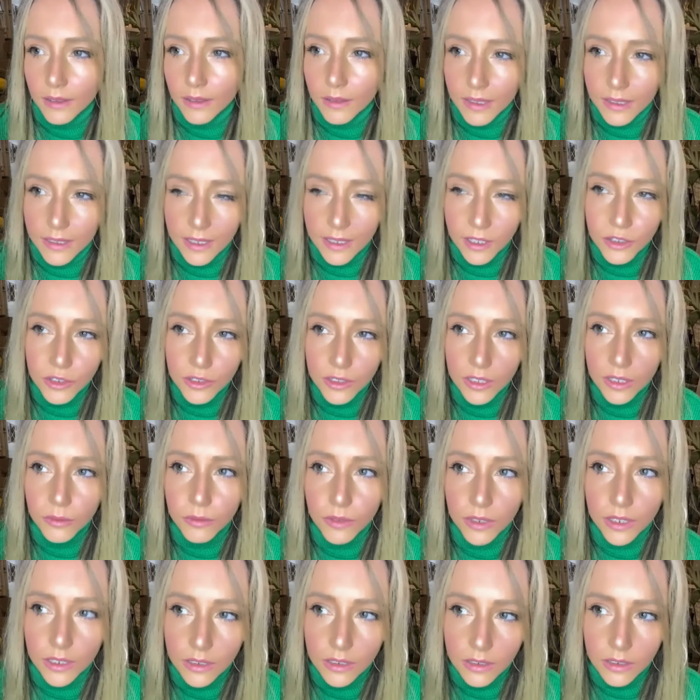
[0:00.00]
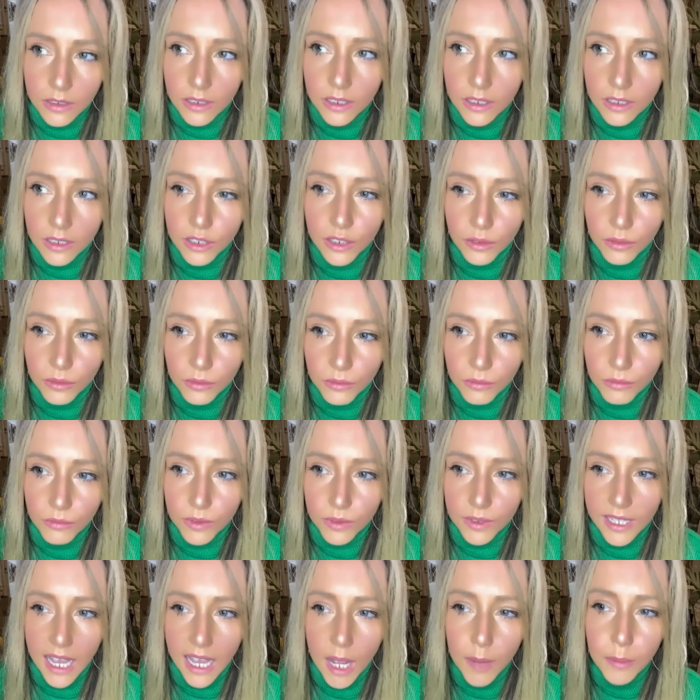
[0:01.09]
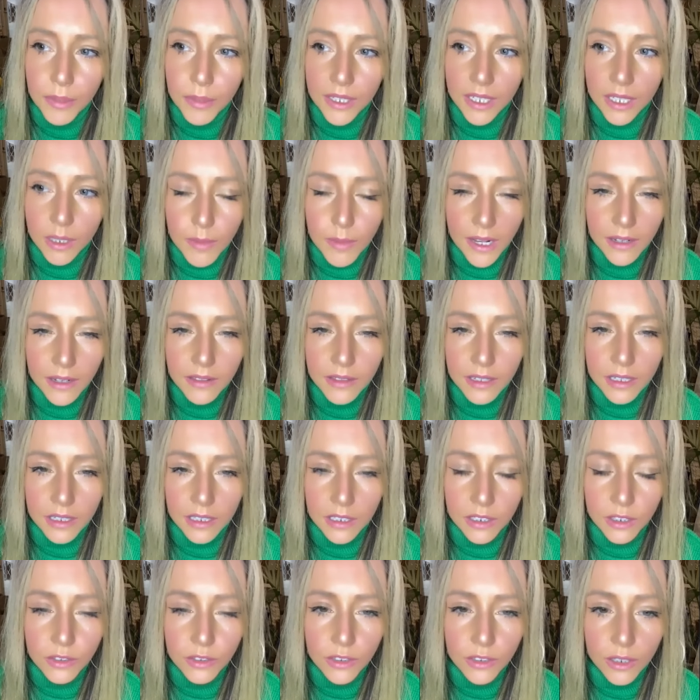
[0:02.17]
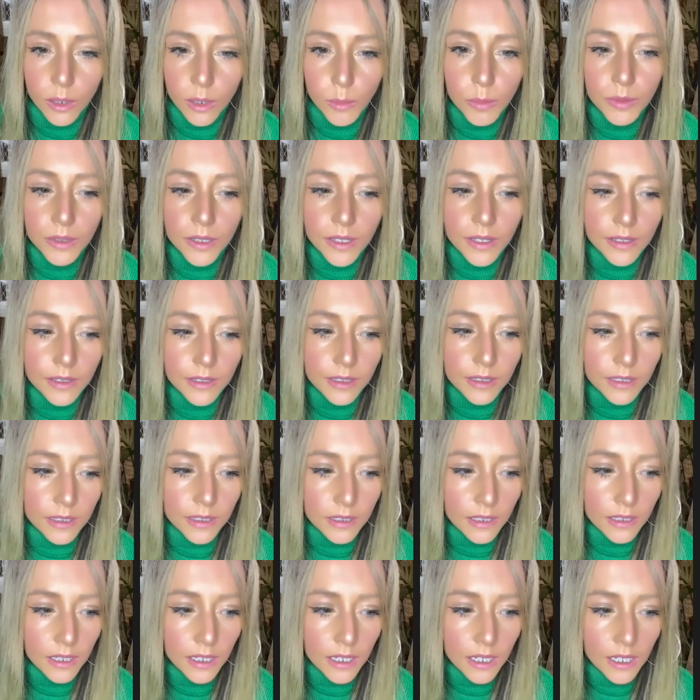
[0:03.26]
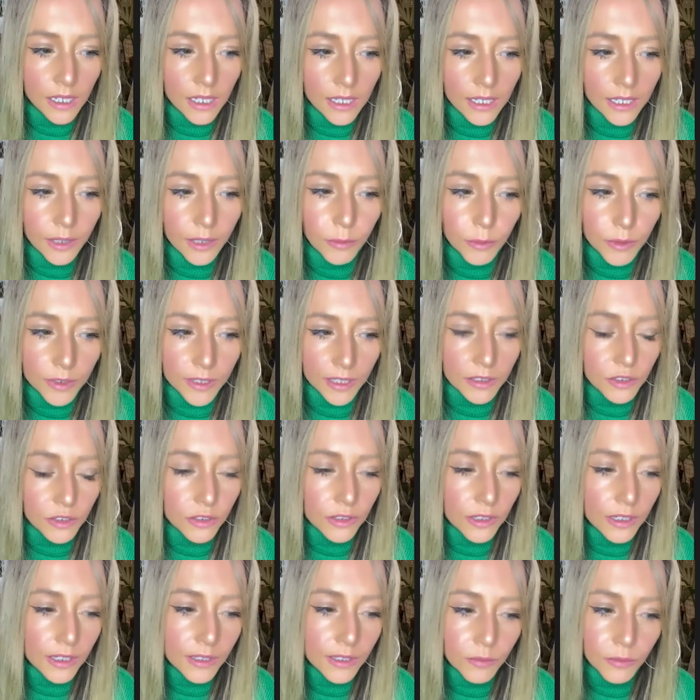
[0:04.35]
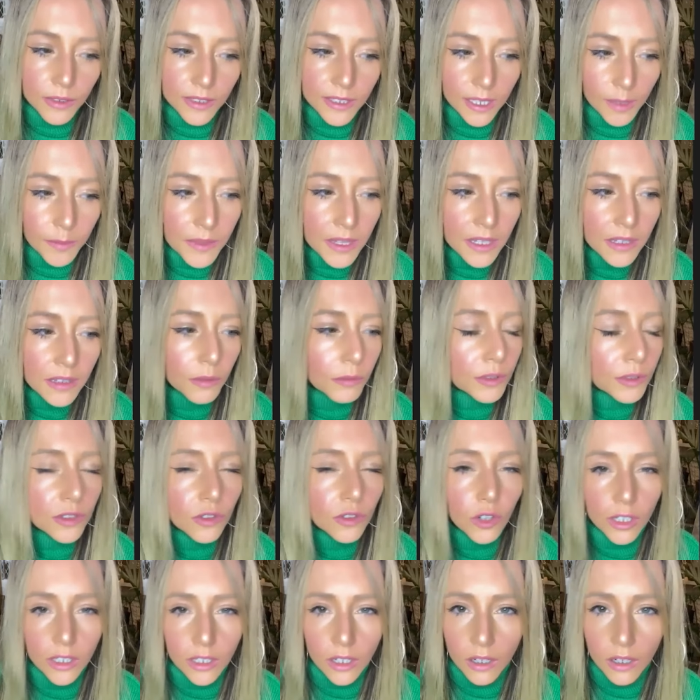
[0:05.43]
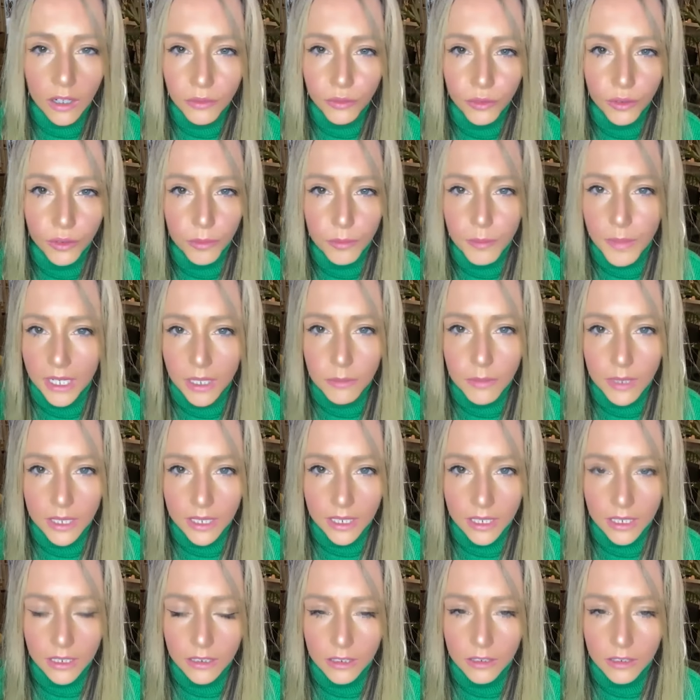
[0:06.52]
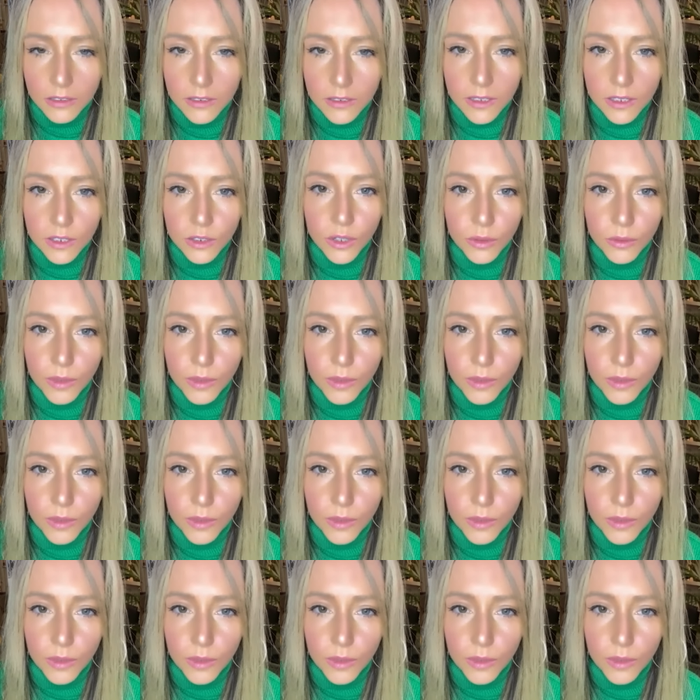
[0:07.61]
essentially what was happening back then in Europe is it was something that was going on for many years.